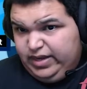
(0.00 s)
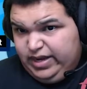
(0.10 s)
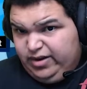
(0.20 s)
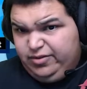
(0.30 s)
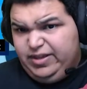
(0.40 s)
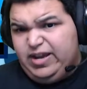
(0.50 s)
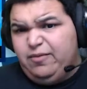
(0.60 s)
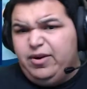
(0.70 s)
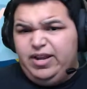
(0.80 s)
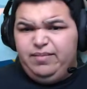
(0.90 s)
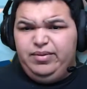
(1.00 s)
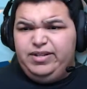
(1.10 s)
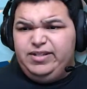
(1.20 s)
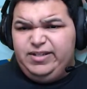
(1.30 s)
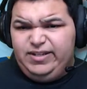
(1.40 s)
I don't think I want to get Blaze
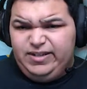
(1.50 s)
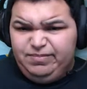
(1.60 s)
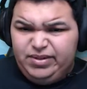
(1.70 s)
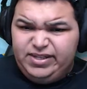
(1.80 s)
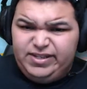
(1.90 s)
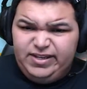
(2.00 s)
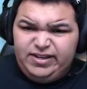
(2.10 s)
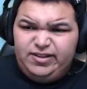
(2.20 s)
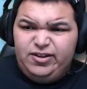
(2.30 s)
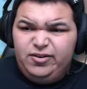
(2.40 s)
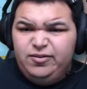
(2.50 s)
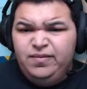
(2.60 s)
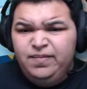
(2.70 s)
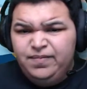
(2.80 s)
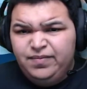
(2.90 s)
Kick, though,
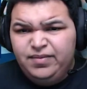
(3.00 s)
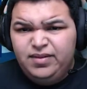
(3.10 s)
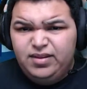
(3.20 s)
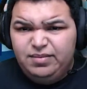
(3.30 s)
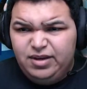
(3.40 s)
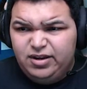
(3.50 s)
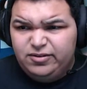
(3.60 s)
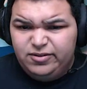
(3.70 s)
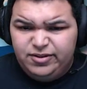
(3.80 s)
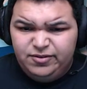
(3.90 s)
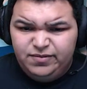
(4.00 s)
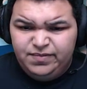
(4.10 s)
to be honest with you.